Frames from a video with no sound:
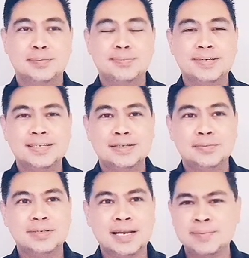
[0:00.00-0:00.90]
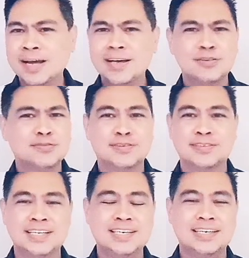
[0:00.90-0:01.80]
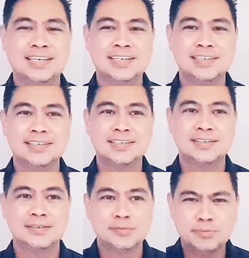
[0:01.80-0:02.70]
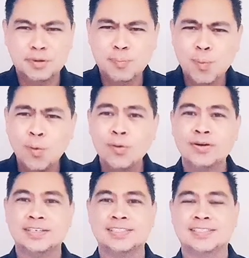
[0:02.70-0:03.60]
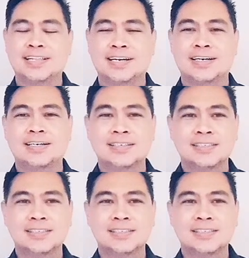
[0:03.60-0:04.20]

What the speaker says: But when I'm not overthinking it, rapport is there.